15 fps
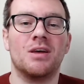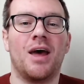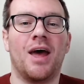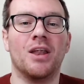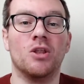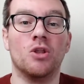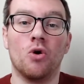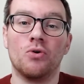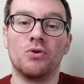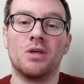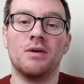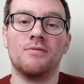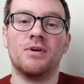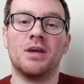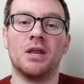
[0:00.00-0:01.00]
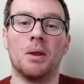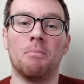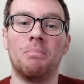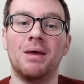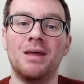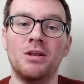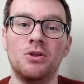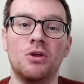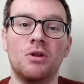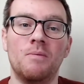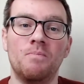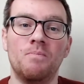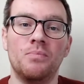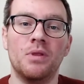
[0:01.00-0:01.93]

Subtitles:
and not giving an opinion,